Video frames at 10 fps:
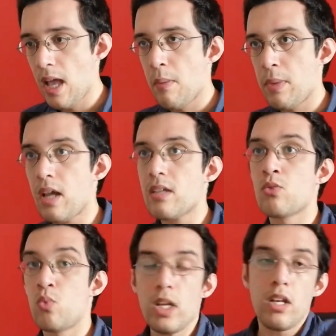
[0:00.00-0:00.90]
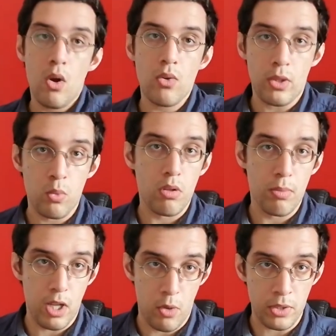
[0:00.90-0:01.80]
Because we know that we'll
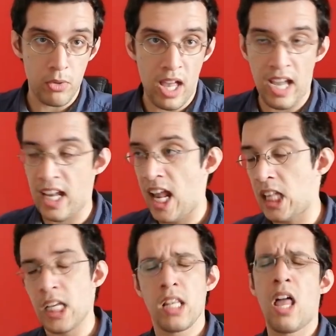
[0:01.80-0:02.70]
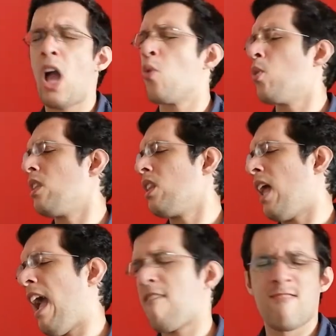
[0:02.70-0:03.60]
be going to Diagon Alley, and I will
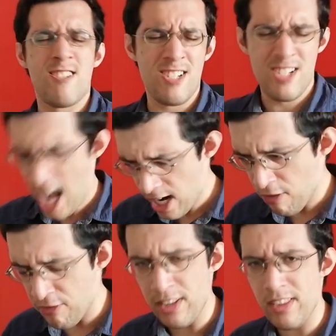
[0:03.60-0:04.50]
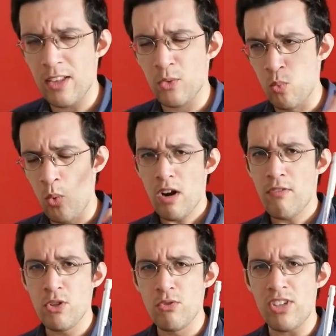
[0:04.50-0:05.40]
have none of it that one
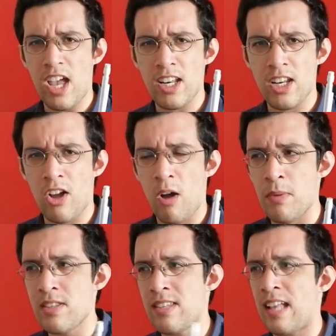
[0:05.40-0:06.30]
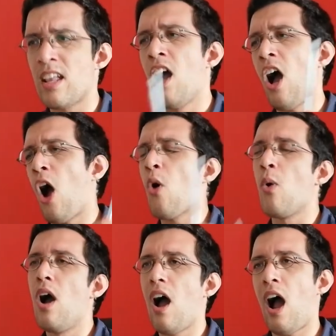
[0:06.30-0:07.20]
of you said in the comments that,
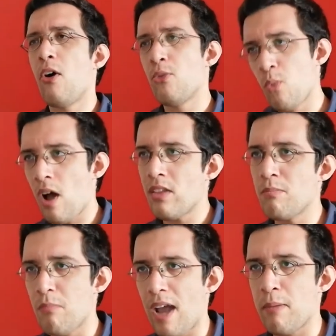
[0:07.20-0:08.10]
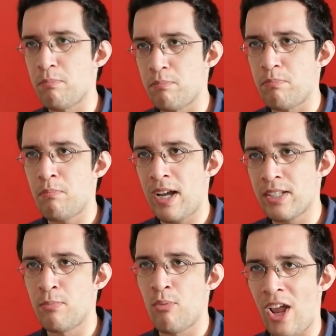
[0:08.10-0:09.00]
oh, our wand might,
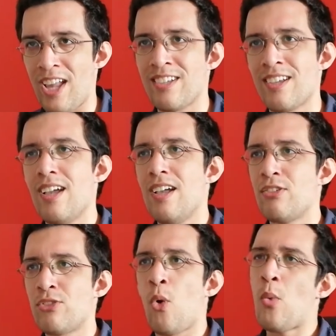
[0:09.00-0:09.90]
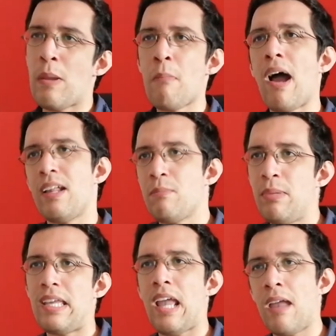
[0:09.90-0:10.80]
might break, so we might
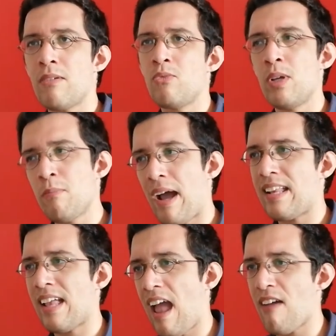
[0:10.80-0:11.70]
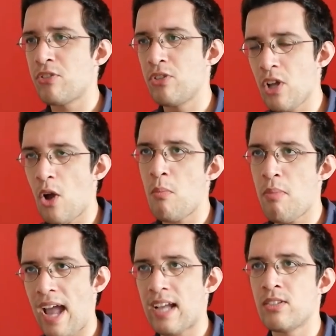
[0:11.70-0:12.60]
be a, we might have to go
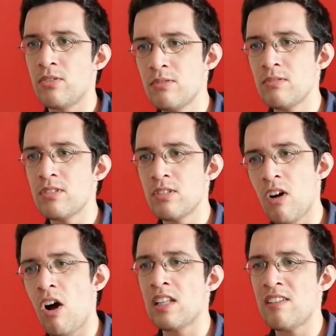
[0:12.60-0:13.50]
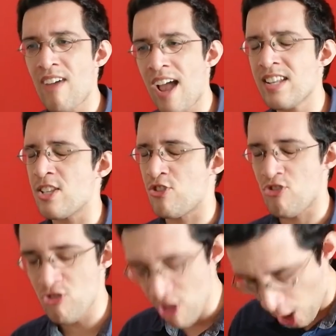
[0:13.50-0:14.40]
back to to Ollivanders.
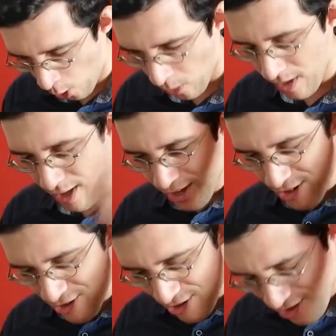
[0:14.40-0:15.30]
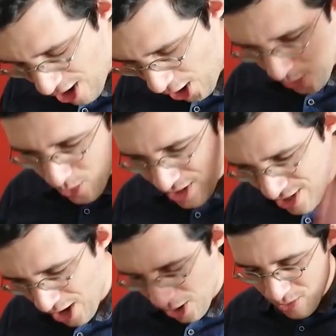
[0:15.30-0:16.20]
No, no,
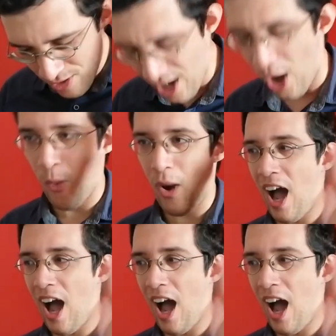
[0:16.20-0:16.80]
no, no.